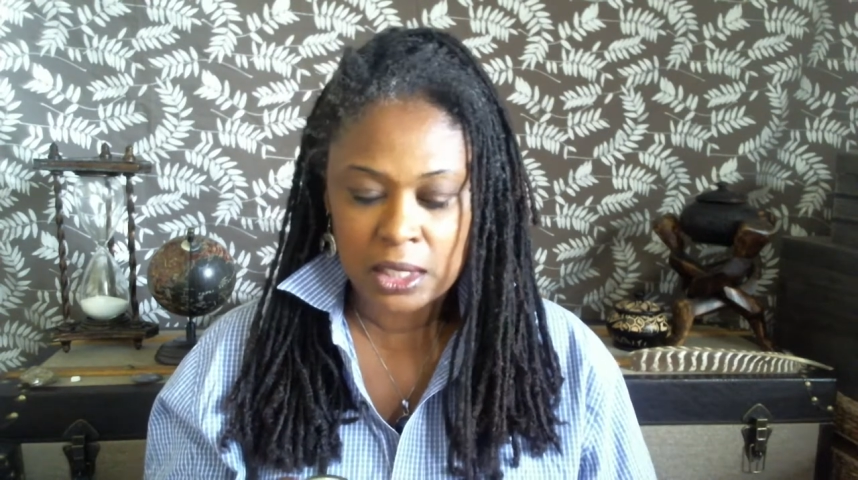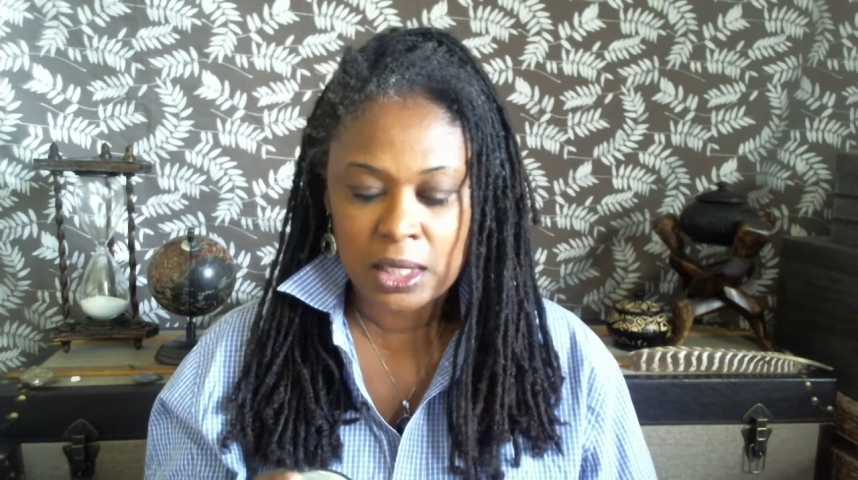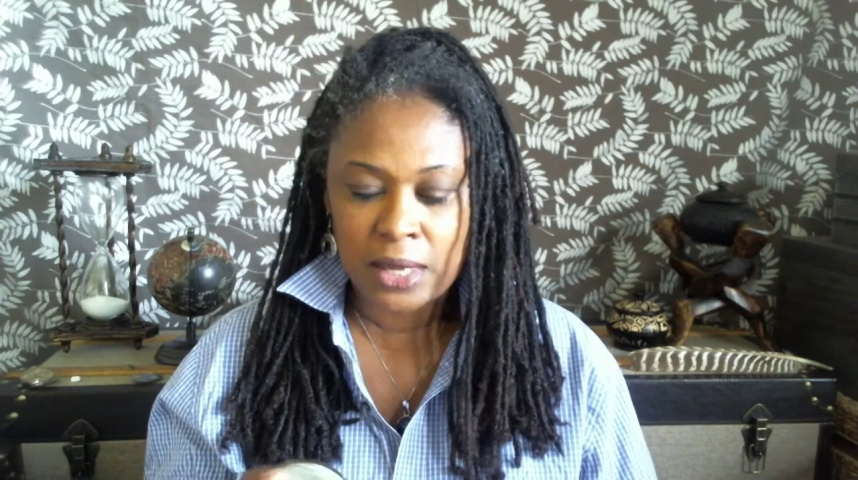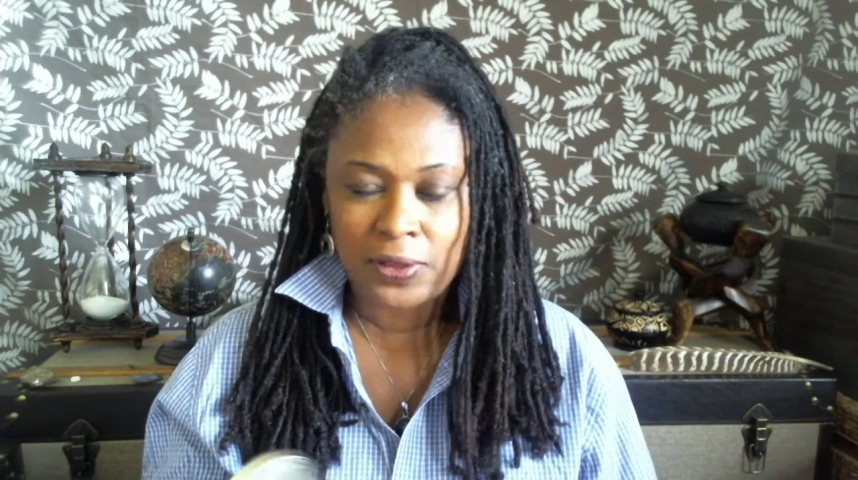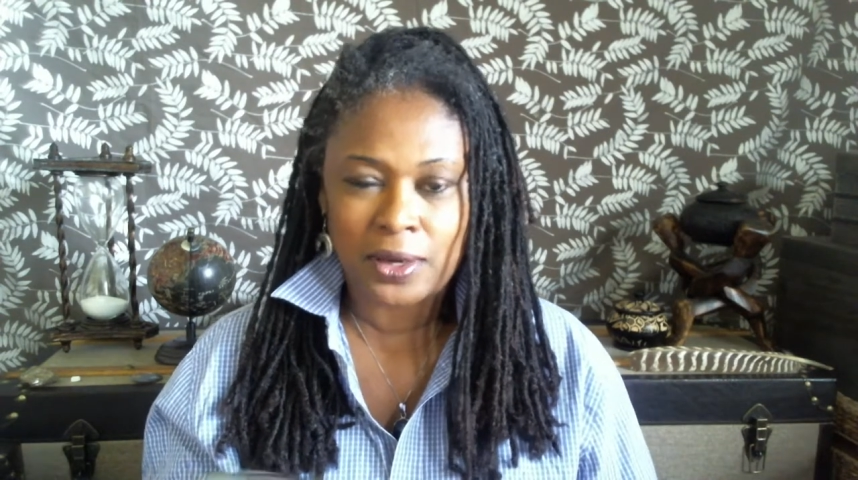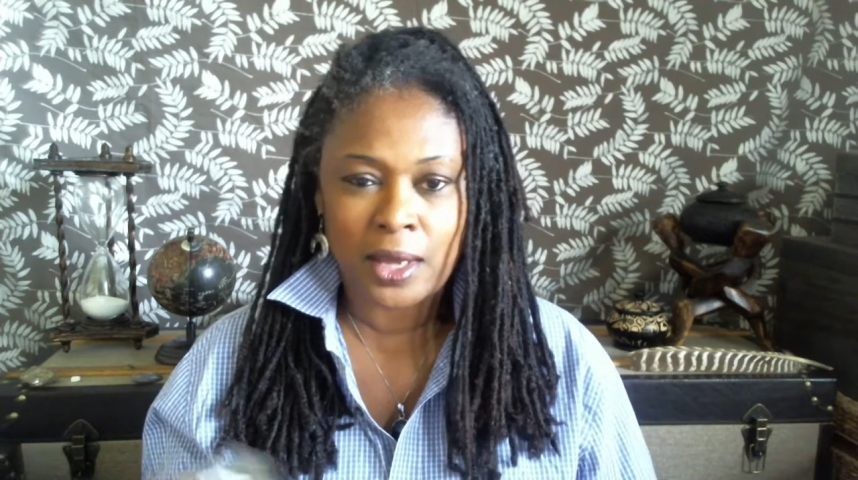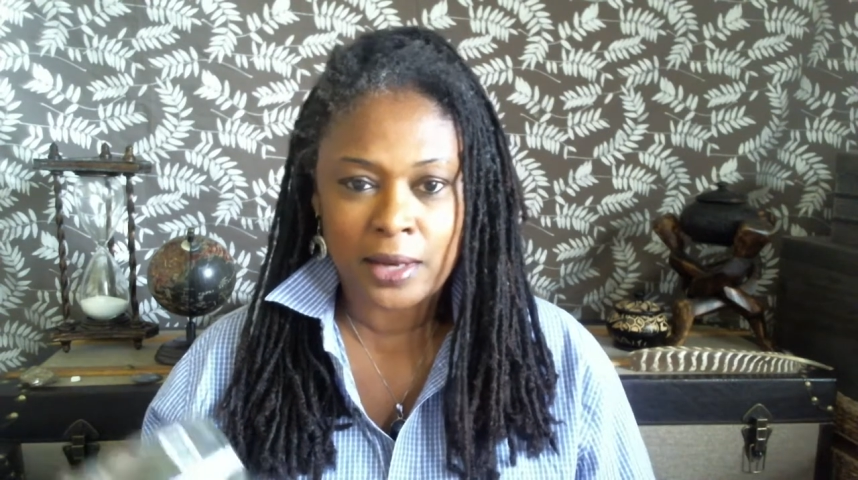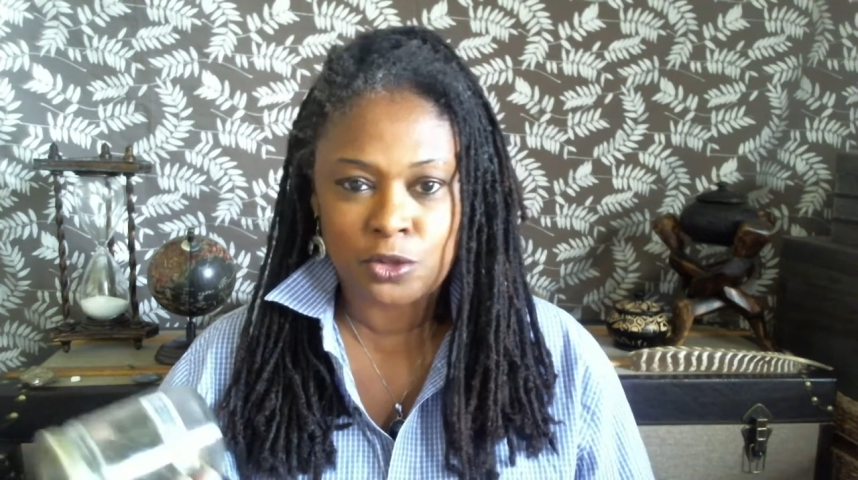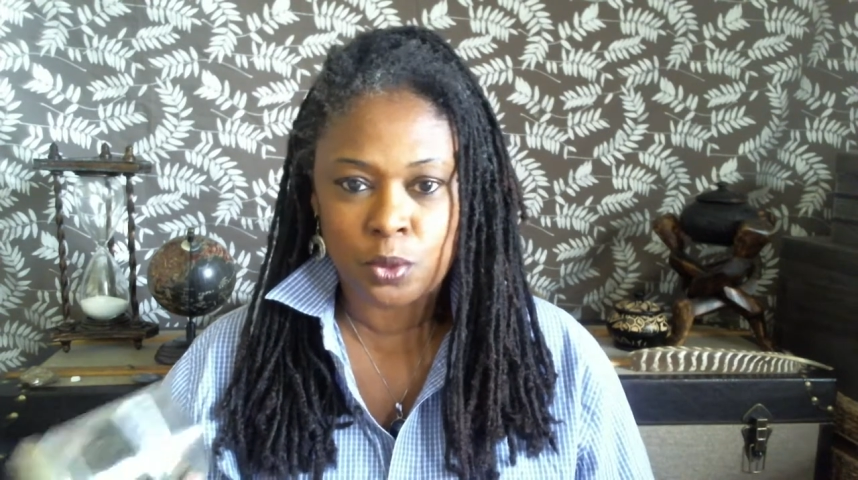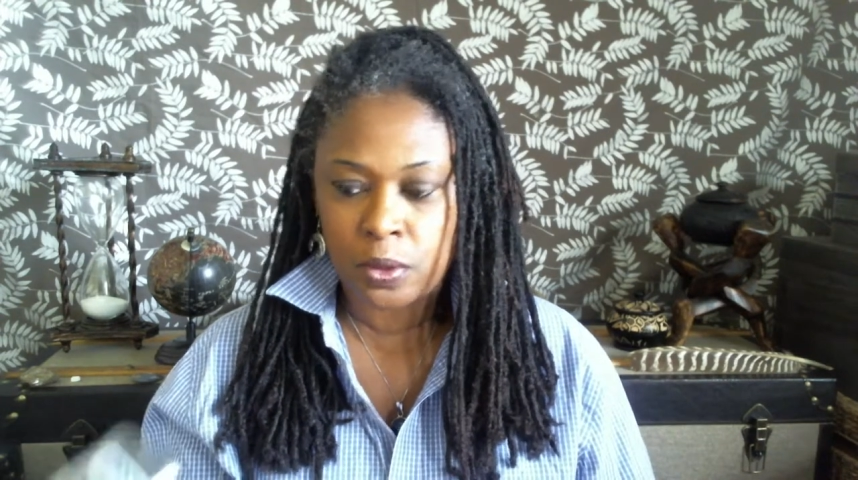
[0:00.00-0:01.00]
and I think 9
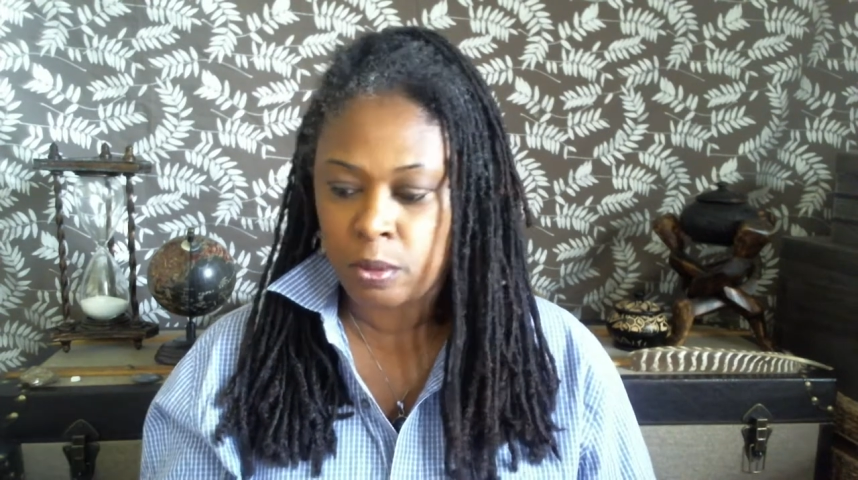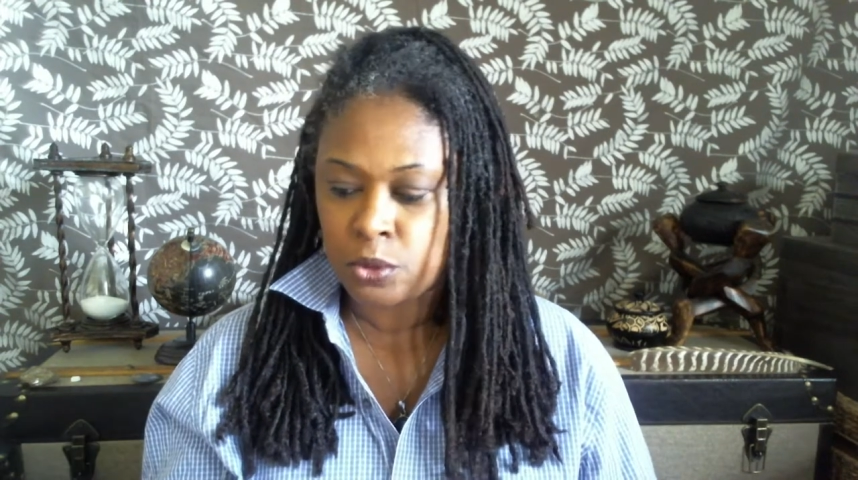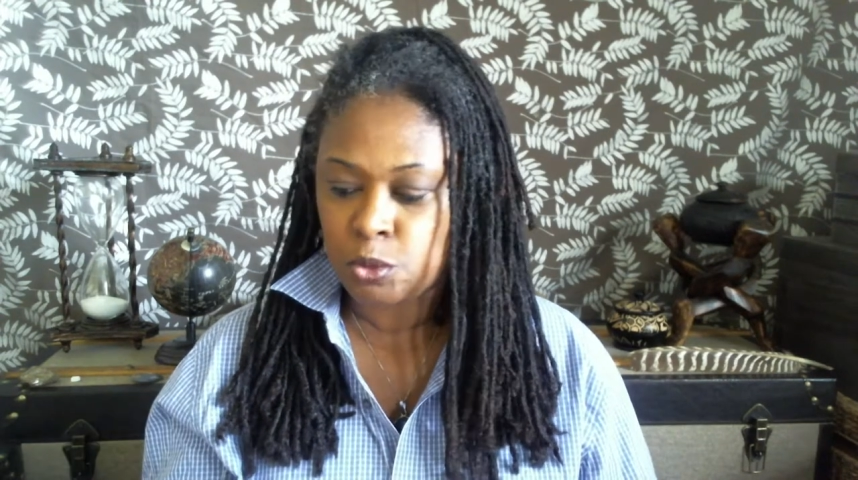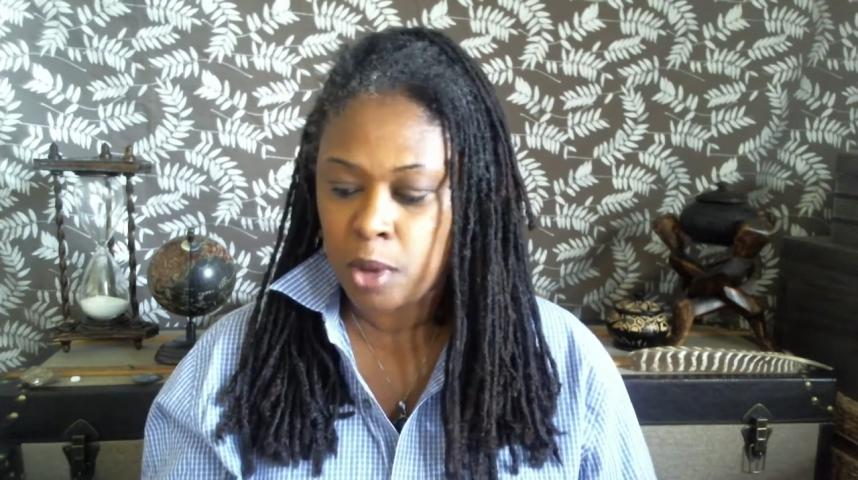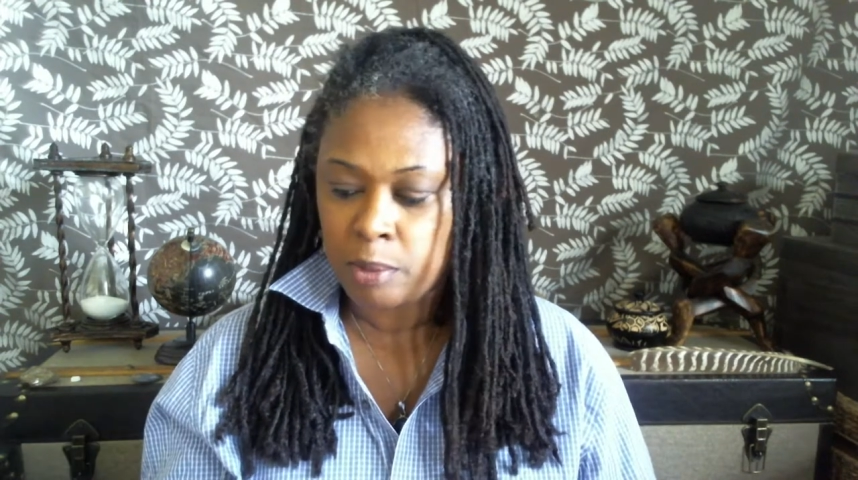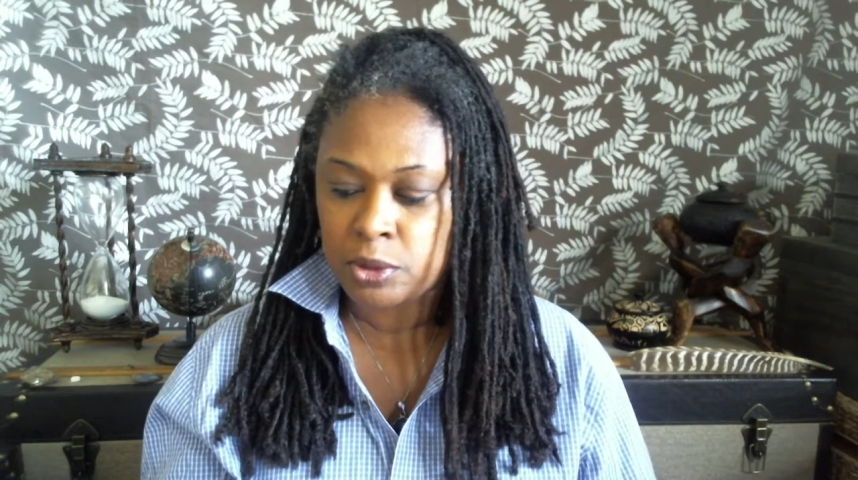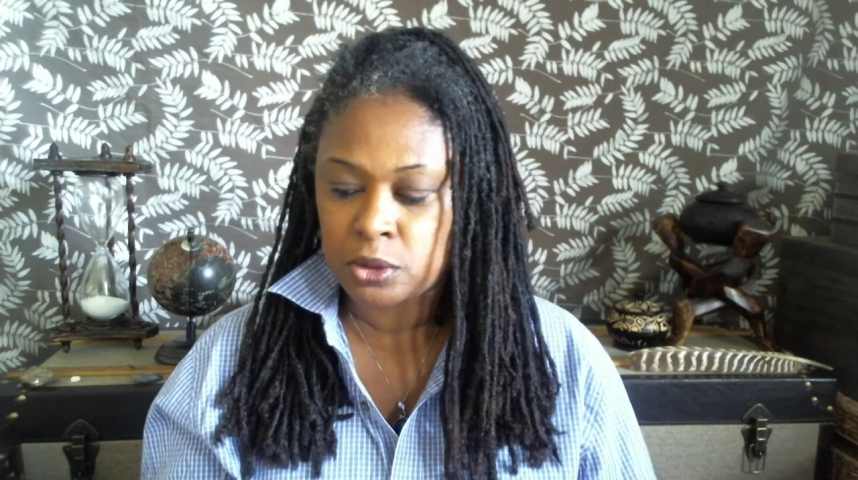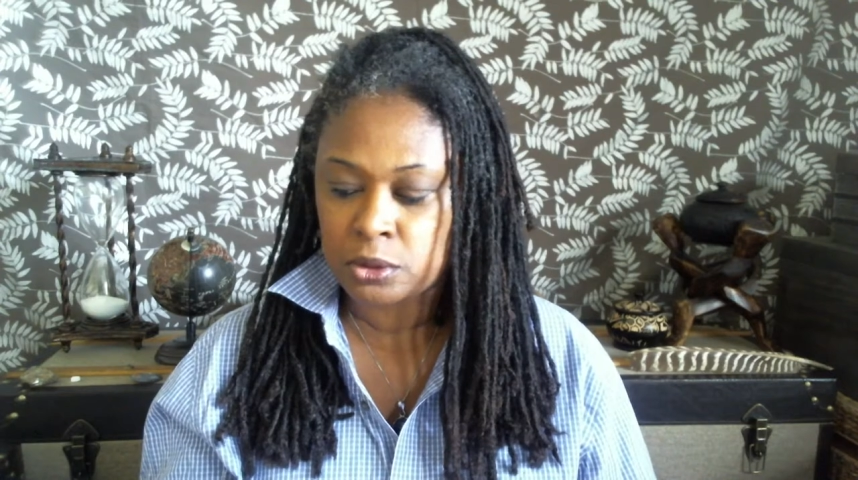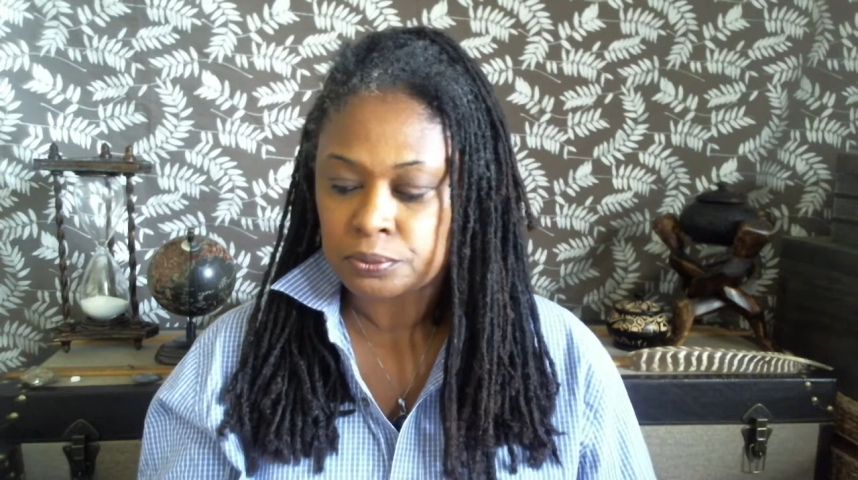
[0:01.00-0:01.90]
is one of the most popular